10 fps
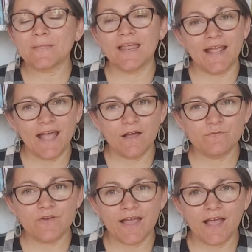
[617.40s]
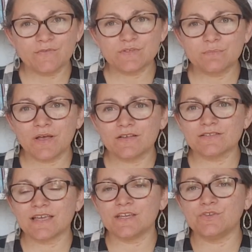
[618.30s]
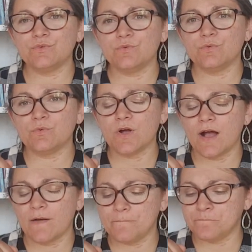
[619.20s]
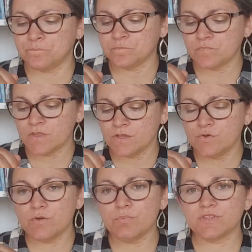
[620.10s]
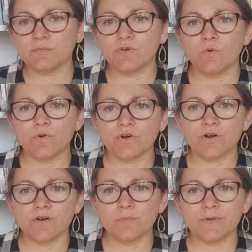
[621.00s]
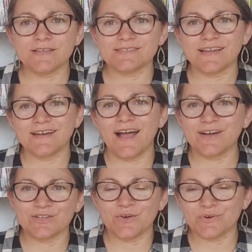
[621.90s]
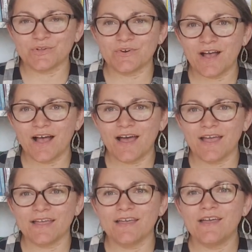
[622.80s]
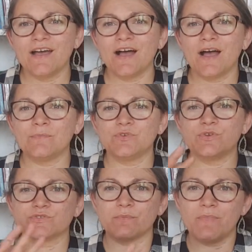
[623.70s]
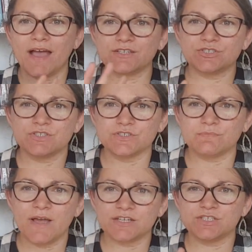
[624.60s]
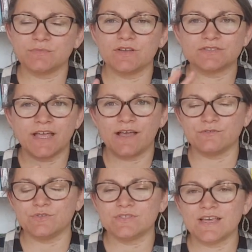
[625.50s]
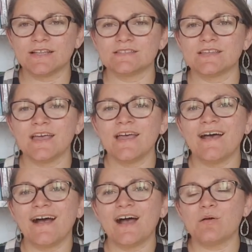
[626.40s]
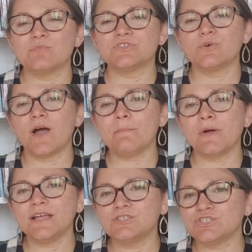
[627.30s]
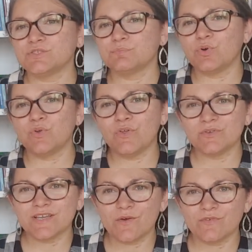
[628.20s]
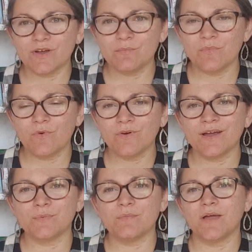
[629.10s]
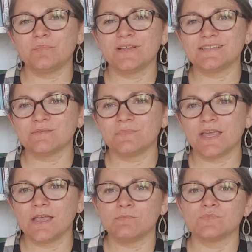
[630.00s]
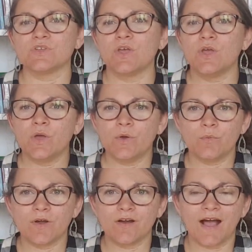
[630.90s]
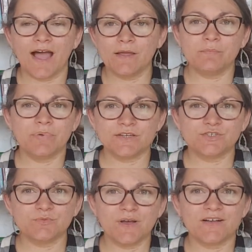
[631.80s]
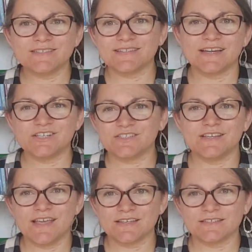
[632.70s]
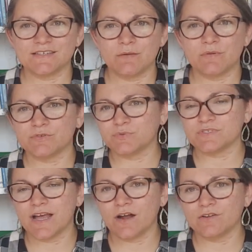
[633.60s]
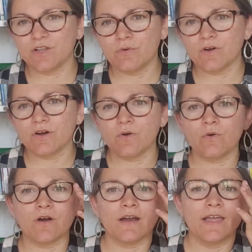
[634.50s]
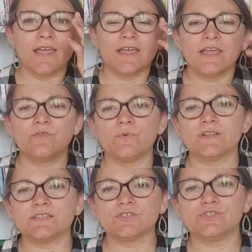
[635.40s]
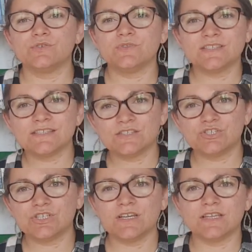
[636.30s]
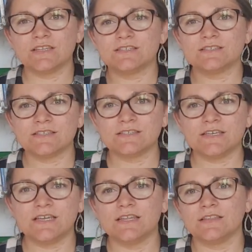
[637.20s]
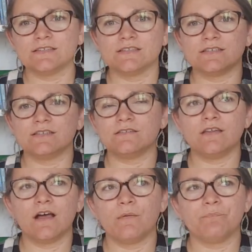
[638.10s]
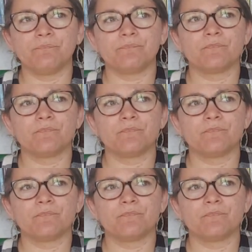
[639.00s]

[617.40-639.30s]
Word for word: And I have I have some bells, and you um, you can put them in order based on high to low or low to high. Um, you can also match. There's matching bells, so I have two sets. Um, so I might just pull those out for him more, and we might play some games where I pick two bells and I he has to tell me which one's higher or lower, or if we listen to this is a G and this is a C and this is a um,